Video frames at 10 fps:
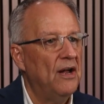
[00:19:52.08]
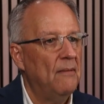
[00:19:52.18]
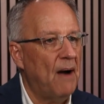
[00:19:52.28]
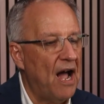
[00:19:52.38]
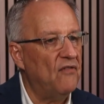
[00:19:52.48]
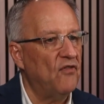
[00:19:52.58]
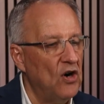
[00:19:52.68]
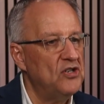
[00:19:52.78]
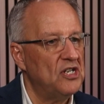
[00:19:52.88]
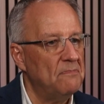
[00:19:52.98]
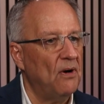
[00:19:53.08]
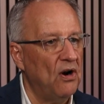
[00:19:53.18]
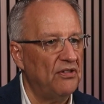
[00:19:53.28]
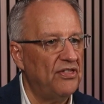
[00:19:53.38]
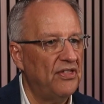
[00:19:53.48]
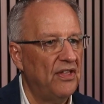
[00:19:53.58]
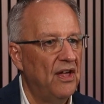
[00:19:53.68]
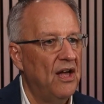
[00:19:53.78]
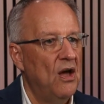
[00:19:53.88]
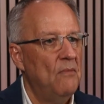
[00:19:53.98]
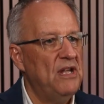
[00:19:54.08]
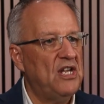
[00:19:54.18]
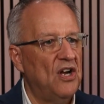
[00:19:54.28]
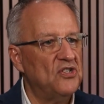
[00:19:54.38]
by a virgin birth because